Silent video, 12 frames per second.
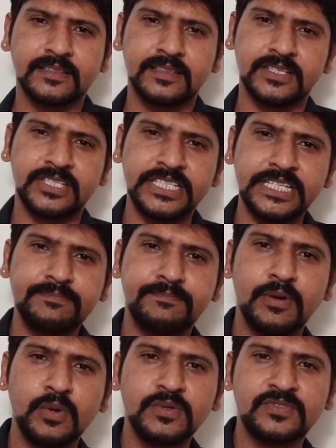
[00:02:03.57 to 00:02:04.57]
the
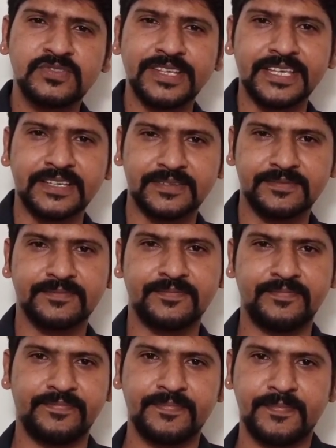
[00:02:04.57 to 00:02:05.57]
deep blue sea.
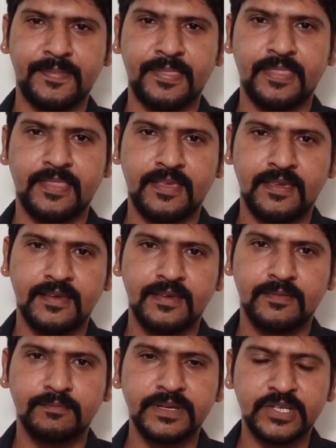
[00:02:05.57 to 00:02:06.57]

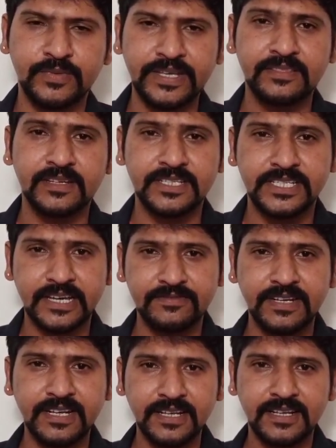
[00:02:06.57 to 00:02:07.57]
Between the
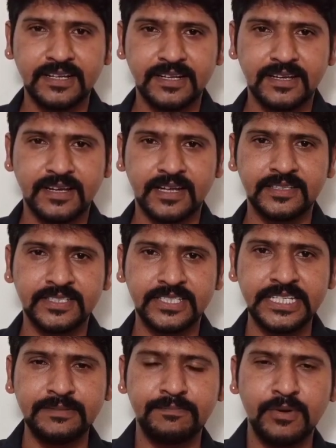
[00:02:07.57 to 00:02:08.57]
devil and the
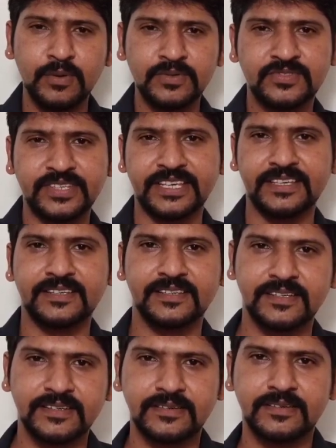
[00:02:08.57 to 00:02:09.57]
deep blue sea,
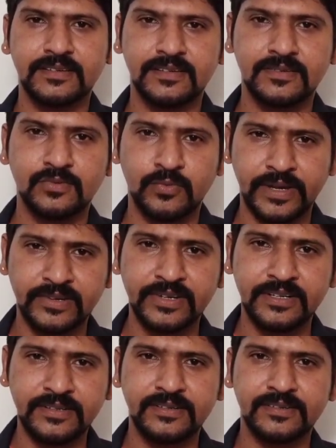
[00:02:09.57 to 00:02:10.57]

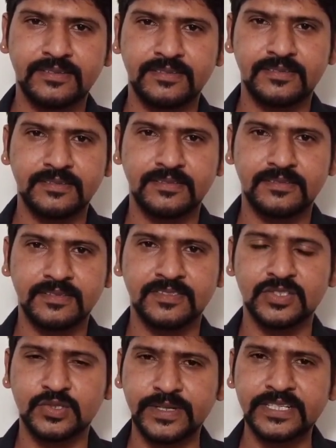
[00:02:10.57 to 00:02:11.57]
wherein the
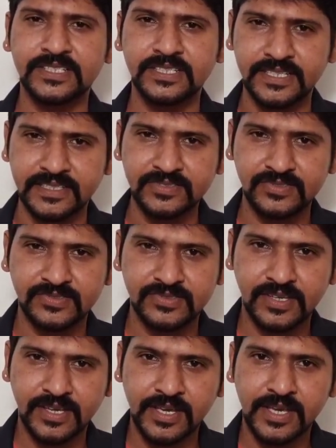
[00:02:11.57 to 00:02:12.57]
situation
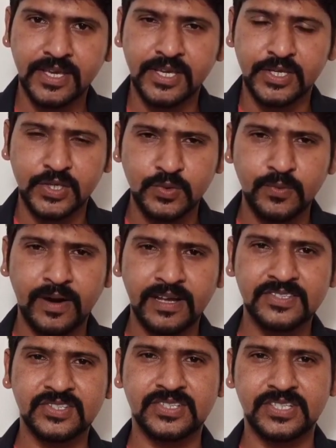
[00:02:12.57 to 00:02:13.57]
is you
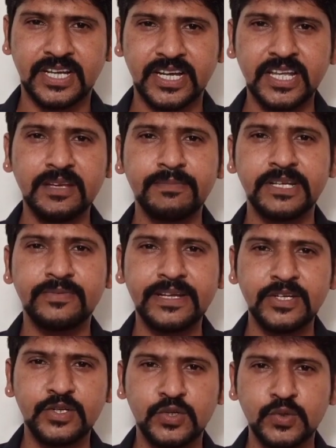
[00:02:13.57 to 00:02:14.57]
are struggling
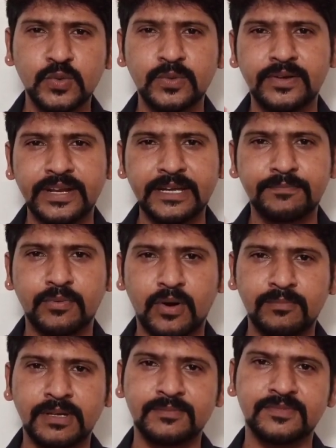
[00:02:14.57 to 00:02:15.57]
between two great
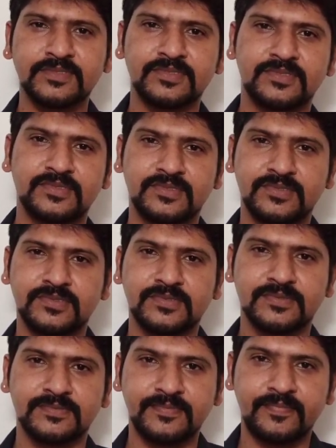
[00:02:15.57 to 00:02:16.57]

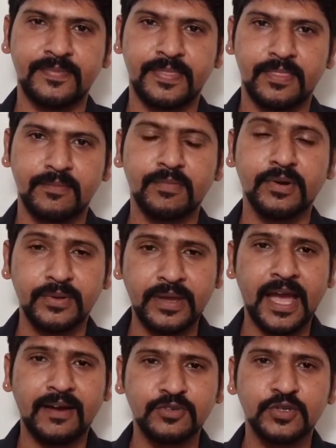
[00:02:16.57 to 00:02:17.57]
problems, but you
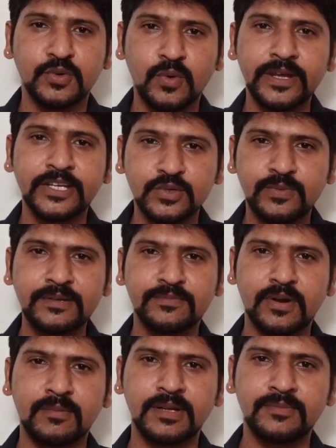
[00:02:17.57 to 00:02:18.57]
have to go into one
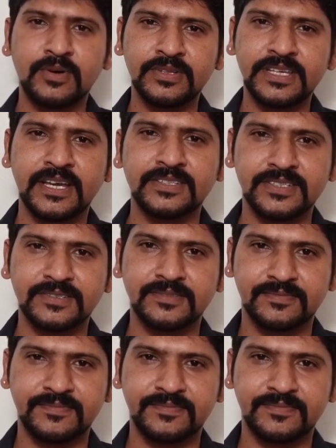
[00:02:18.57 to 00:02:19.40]
problem or the other.